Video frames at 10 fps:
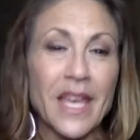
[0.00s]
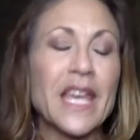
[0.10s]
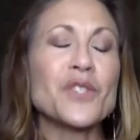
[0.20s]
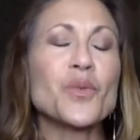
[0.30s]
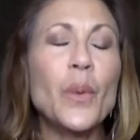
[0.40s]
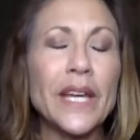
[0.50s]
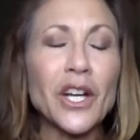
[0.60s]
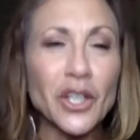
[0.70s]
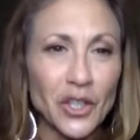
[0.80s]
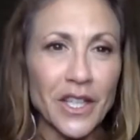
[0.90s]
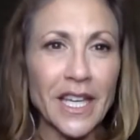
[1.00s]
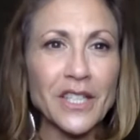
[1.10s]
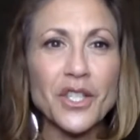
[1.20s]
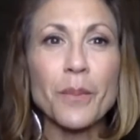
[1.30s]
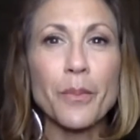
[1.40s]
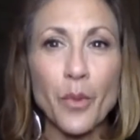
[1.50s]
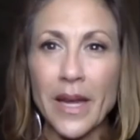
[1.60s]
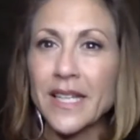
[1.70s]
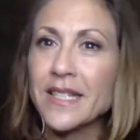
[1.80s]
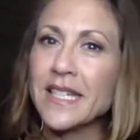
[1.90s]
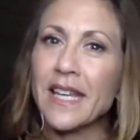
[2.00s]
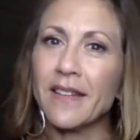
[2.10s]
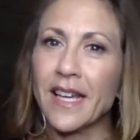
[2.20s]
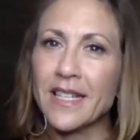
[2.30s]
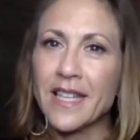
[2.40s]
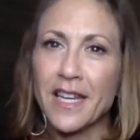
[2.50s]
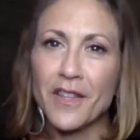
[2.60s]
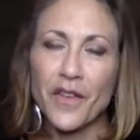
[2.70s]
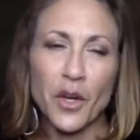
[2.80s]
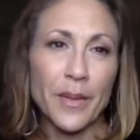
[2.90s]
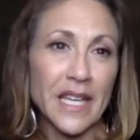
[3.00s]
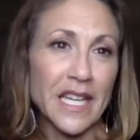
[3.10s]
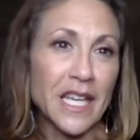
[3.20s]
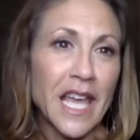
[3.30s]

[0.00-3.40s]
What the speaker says: is we are looking to break a state, like I said in the very beginning,